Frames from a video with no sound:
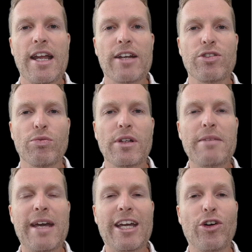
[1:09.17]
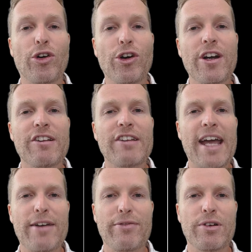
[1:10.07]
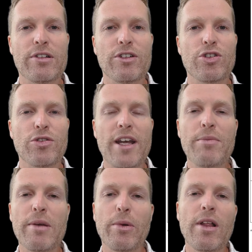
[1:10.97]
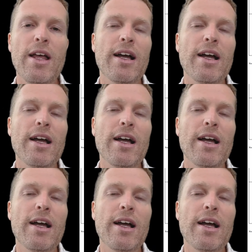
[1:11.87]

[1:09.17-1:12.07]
And to really make an earnest effort to train people.